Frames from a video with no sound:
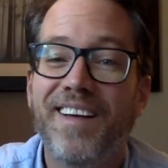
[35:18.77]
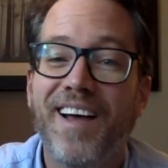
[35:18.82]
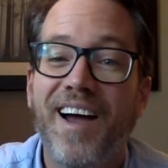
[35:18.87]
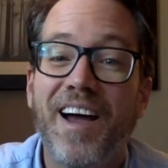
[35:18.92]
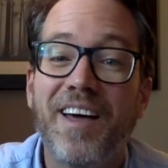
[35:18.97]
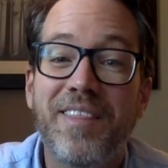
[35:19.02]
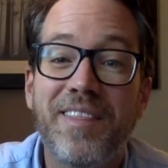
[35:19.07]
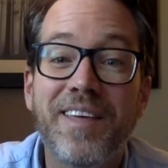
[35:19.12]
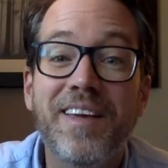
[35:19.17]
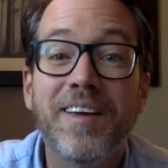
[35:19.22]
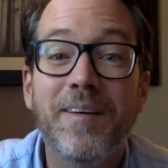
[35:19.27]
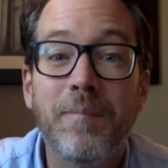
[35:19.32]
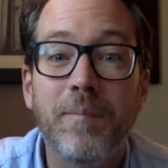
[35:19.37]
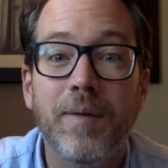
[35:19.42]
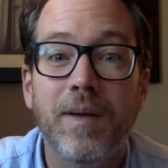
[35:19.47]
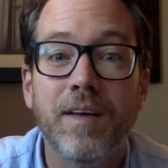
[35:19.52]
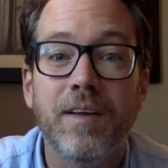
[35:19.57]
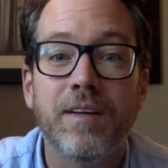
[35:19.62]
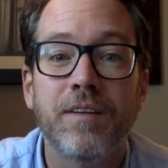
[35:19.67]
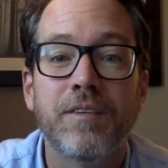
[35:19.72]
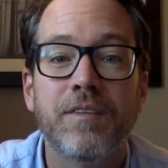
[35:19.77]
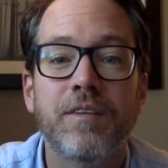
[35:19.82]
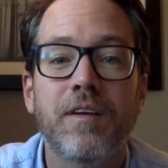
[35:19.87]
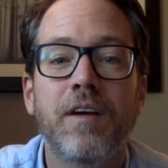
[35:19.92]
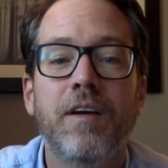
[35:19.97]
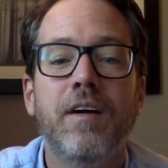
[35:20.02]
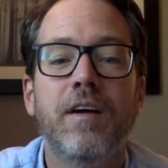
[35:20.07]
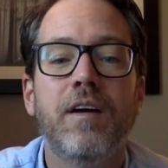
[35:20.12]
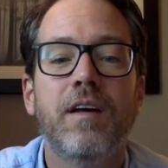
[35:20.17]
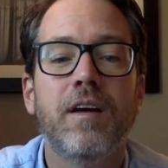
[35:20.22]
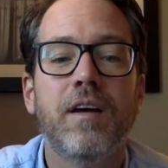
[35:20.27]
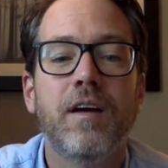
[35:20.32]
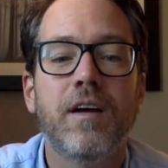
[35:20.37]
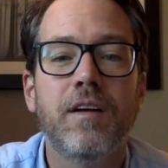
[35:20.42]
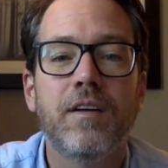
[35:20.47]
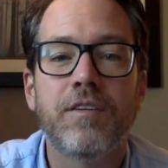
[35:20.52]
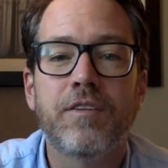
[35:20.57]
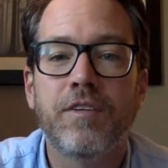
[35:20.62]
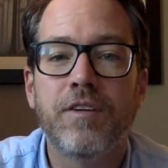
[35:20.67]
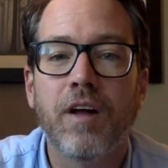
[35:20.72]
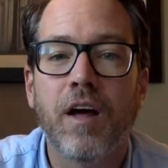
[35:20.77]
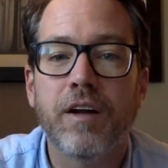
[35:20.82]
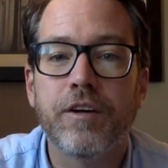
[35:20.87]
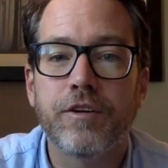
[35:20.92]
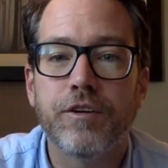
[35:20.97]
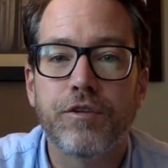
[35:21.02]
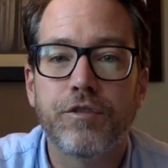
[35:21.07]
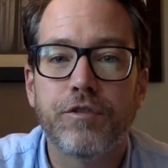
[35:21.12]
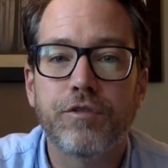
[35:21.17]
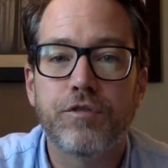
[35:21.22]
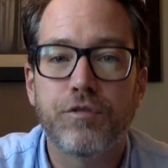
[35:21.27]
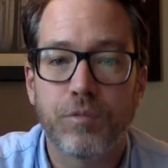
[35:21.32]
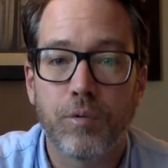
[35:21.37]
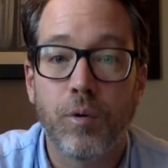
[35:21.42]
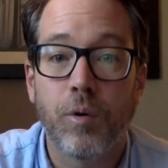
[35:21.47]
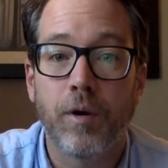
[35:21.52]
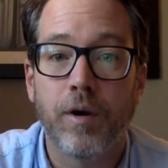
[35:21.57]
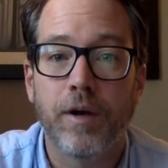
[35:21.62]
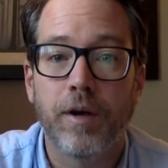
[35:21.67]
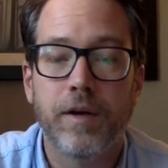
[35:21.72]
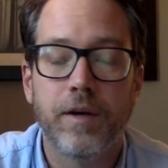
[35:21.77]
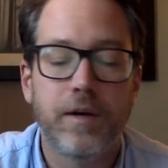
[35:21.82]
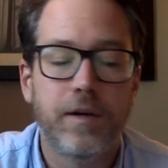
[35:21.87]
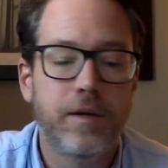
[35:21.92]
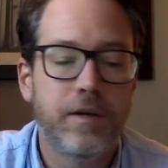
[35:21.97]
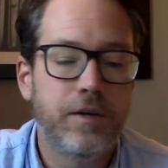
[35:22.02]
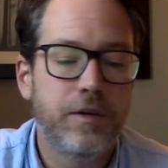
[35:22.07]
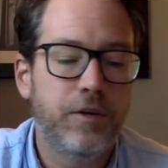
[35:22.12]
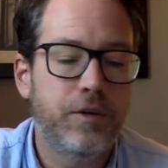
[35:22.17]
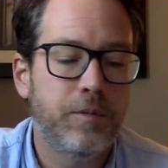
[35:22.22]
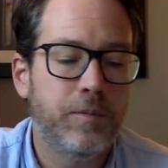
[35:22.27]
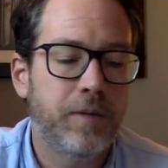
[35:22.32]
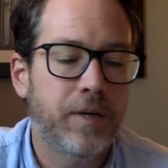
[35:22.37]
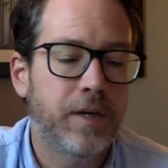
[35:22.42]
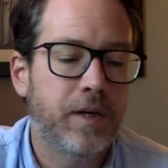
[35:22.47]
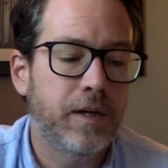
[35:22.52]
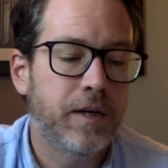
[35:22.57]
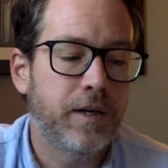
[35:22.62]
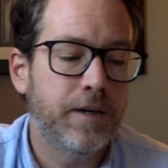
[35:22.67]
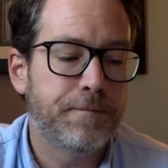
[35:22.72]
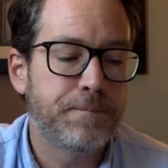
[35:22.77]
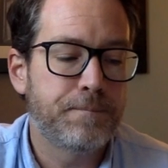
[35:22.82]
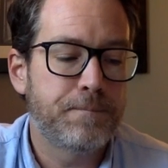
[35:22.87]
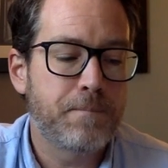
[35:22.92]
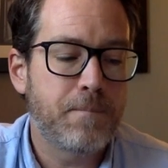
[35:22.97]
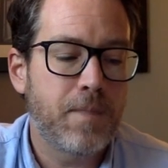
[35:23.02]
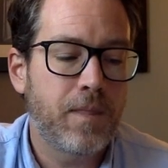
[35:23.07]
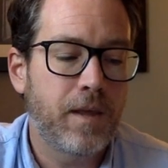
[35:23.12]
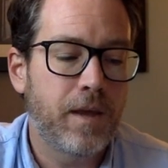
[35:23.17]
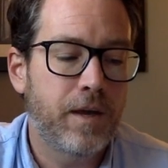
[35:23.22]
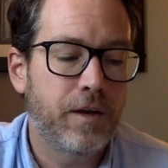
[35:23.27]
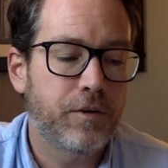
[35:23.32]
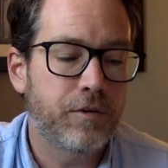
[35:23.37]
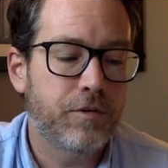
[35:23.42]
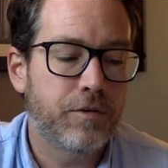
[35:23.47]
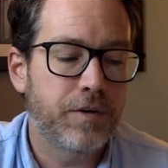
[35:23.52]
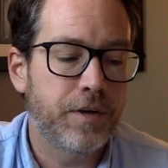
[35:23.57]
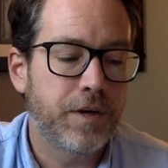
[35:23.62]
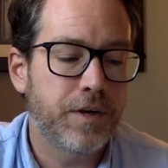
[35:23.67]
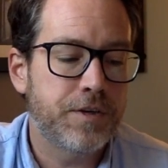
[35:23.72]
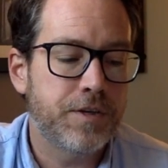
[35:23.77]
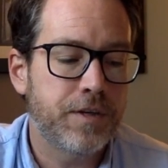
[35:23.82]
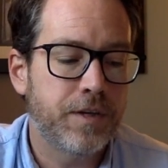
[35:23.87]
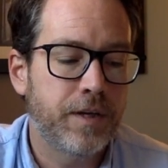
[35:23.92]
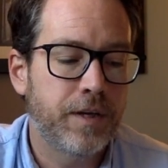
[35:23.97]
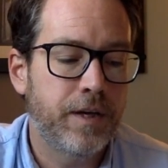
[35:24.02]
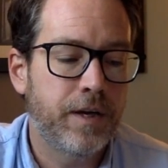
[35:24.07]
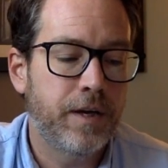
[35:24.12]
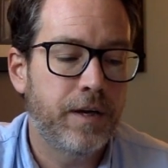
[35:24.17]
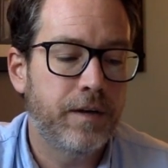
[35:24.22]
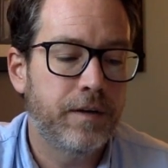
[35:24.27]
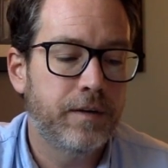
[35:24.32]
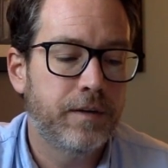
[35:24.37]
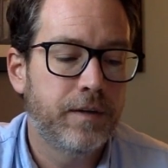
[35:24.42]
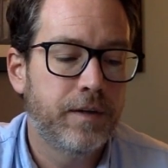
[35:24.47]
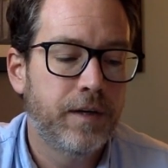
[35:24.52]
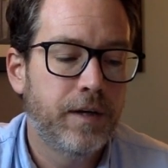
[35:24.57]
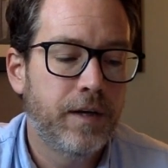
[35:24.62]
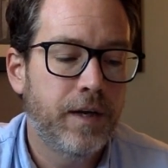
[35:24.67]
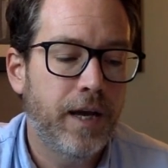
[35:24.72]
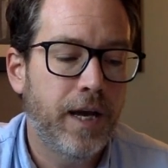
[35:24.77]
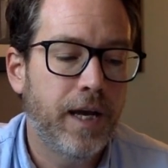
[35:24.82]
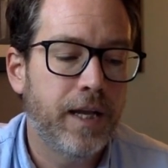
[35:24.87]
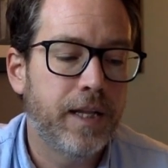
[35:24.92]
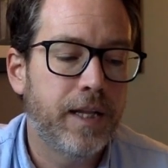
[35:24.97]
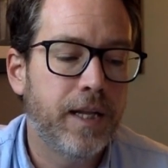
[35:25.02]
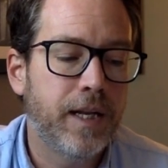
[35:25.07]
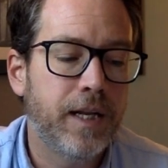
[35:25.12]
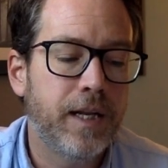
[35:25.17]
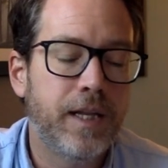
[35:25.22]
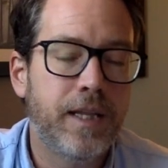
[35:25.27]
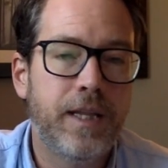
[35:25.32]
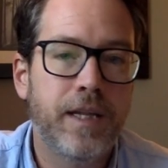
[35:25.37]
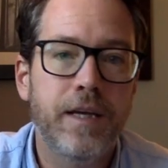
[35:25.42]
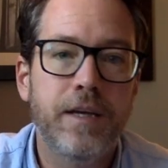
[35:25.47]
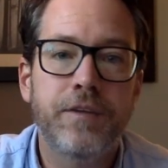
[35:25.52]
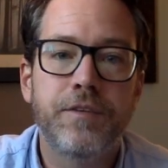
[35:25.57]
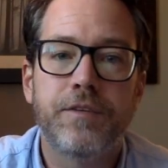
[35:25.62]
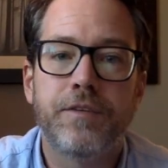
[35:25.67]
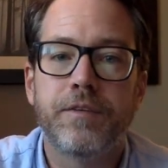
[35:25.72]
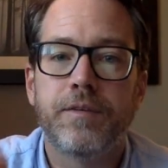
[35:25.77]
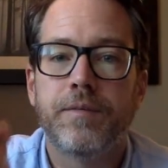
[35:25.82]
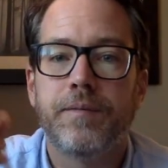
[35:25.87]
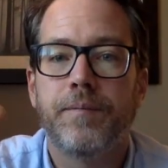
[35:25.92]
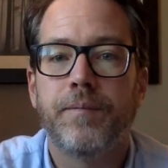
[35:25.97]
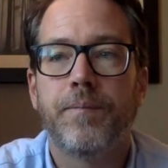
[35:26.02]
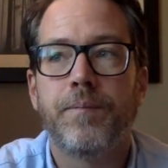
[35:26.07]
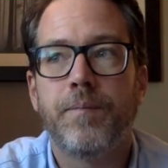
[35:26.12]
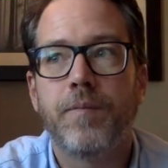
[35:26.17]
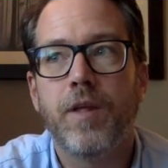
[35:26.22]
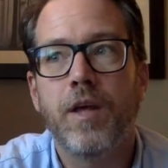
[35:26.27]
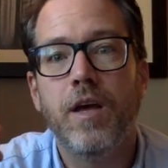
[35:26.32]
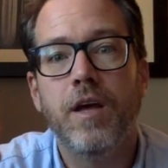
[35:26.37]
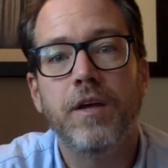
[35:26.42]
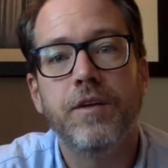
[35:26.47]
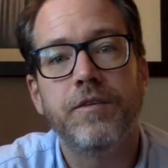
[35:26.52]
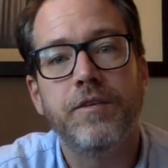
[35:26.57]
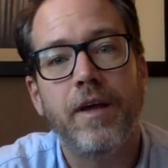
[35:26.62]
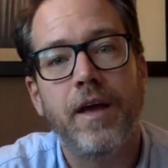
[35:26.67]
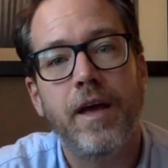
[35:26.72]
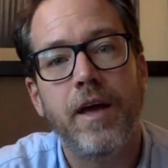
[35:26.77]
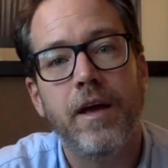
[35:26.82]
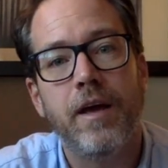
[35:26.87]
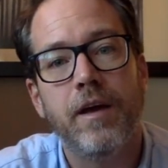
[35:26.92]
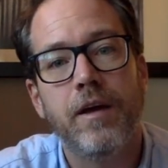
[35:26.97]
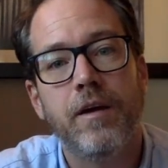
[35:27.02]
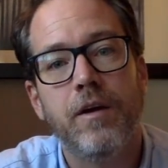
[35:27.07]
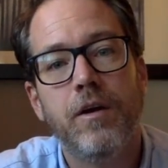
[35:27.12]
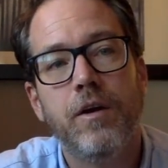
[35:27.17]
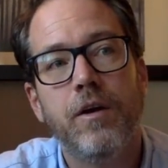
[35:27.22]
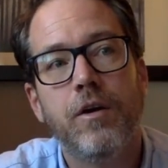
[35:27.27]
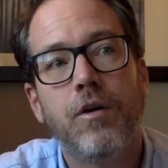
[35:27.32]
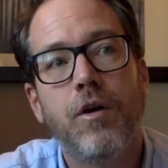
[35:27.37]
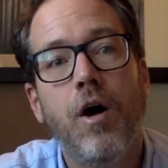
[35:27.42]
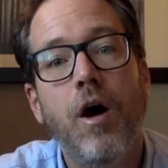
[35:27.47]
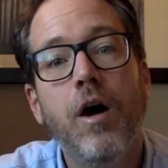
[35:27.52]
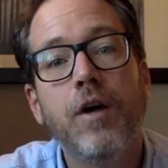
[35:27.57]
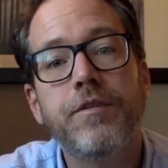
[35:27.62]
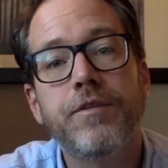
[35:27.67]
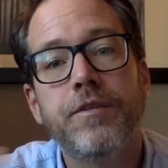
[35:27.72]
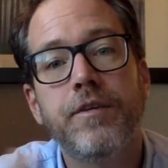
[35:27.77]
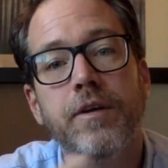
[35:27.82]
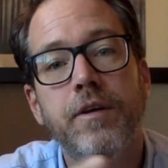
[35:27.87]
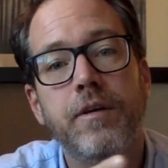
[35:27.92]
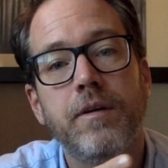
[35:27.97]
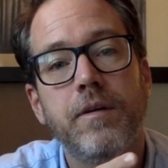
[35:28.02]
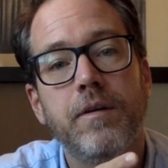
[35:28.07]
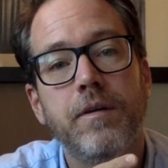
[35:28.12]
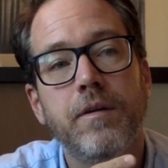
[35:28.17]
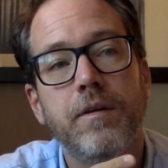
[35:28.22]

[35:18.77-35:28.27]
I think it means to not destroy humanity and creation again. And that this is a constant